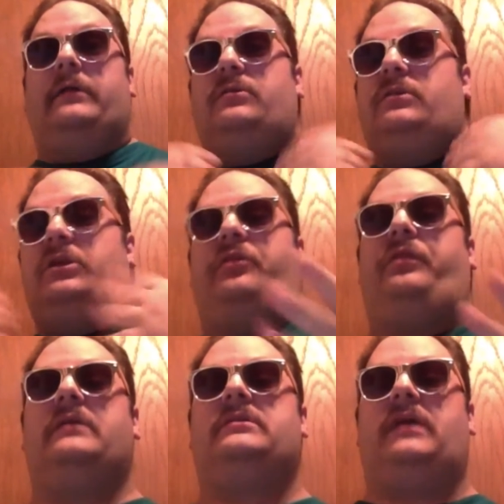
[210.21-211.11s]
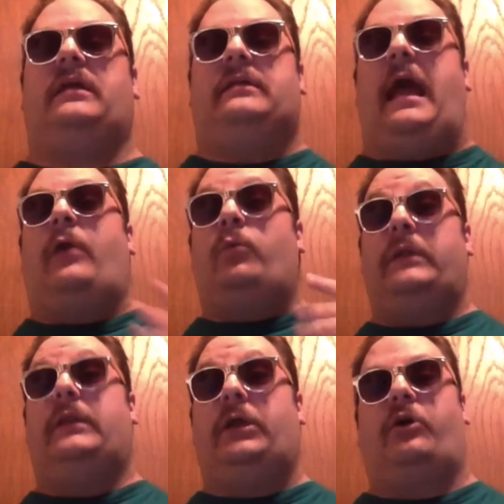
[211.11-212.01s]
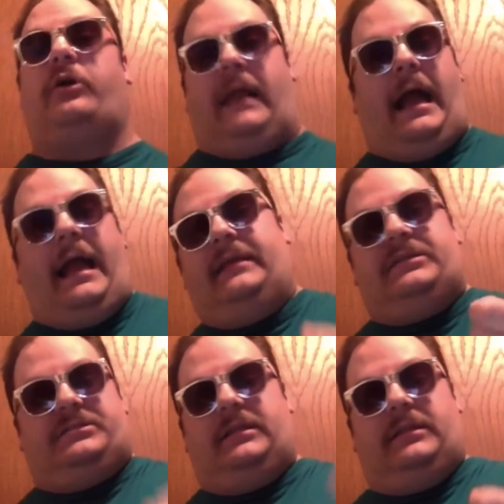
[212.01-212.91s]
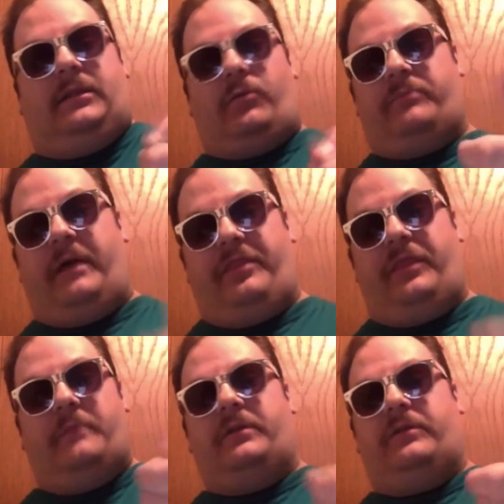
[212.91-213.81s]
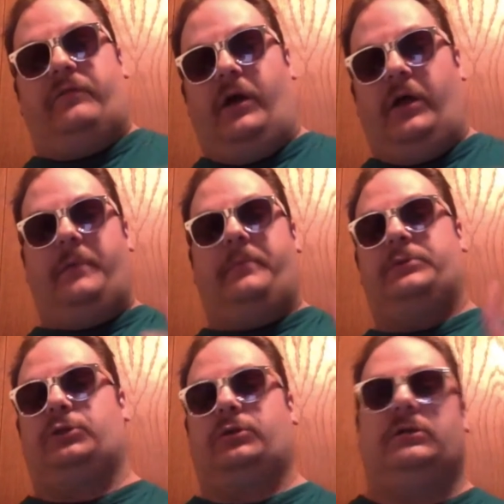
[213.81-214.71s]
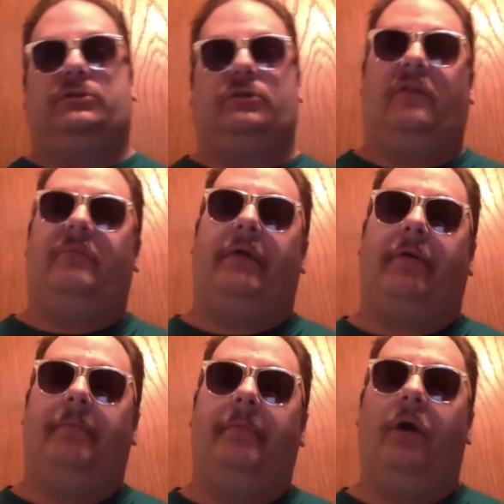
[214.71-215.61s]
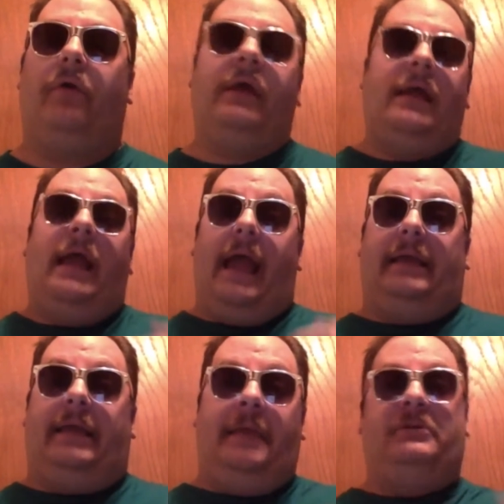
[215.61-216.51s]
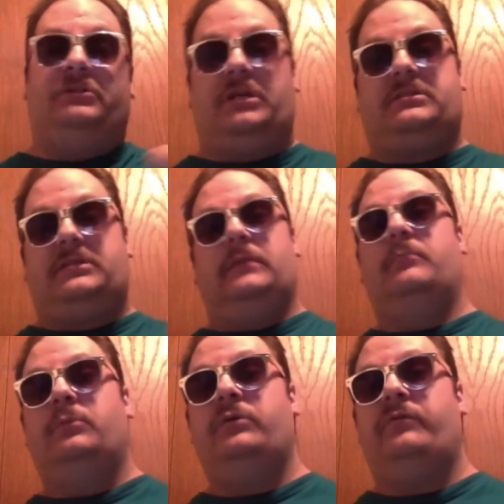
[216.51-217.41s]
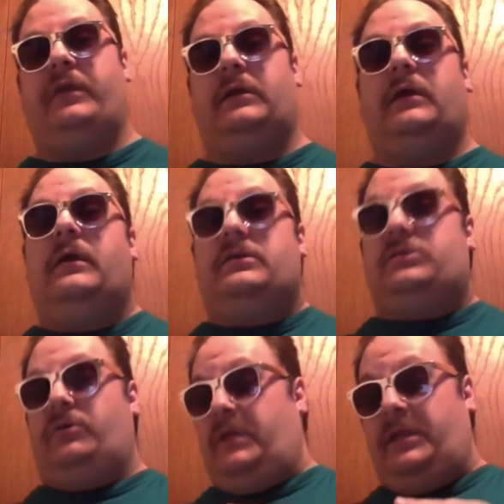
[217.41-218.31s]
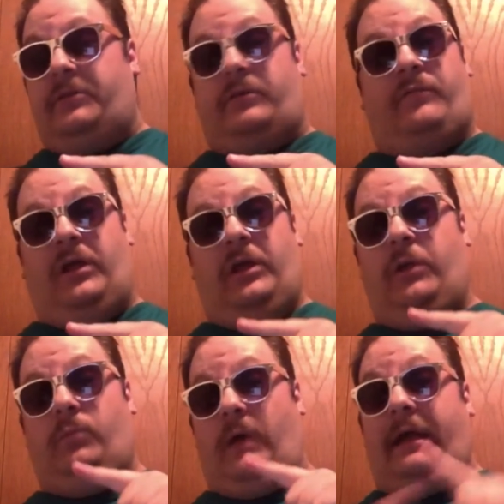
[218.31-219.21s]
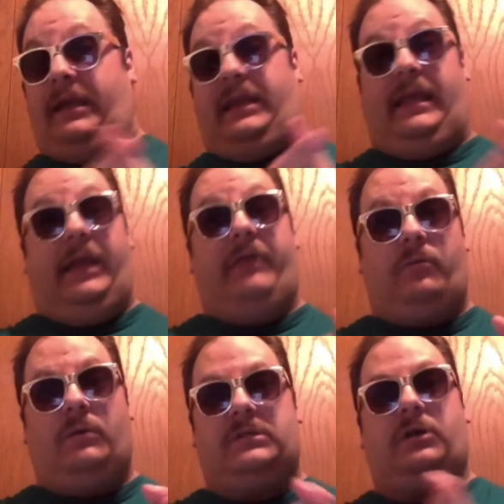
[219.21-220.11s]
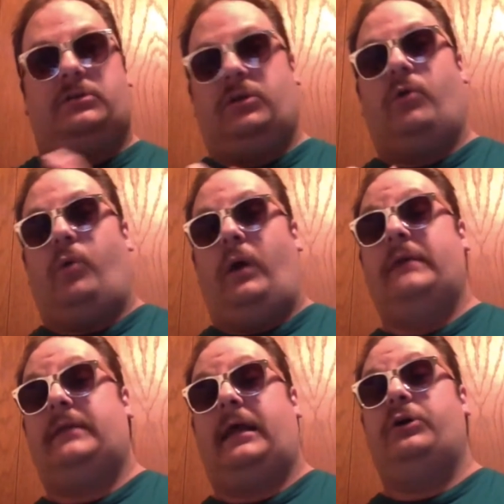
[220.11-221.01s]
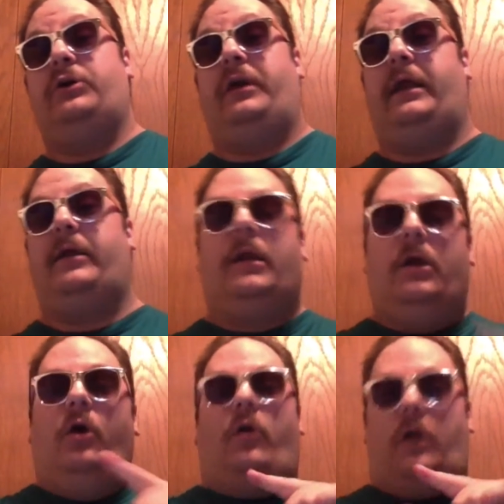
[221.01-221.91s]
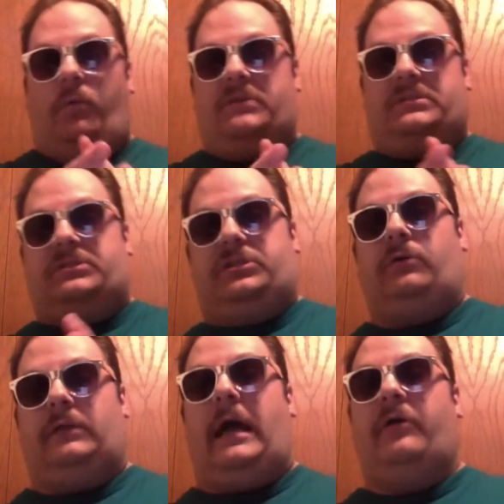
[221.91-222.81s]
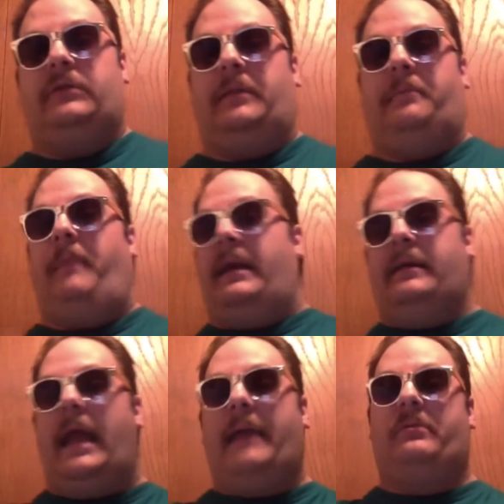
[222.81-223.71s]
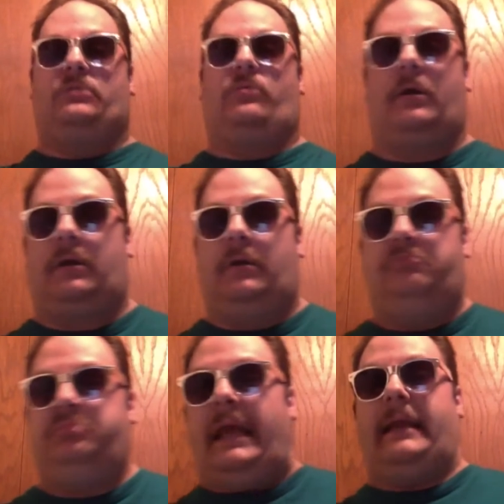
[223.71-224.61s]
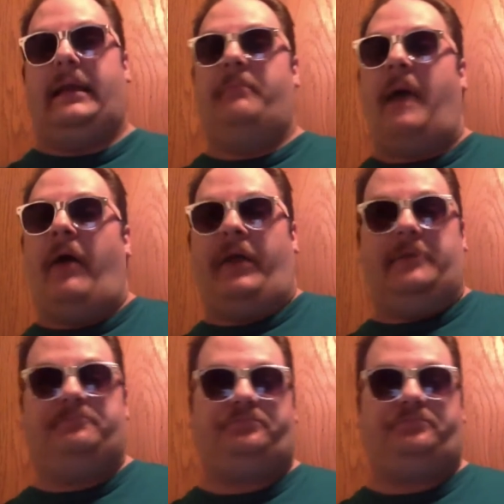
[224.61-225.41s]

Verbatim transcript: Little things like that really hurt it. I had to sit there with my thumb on the volume control of my remote and keep adjusting the movie. So either the volume I could hear wasn't so quiet that I couldn't hear it, or it wasn't so loud that my neighbors were complaining about it.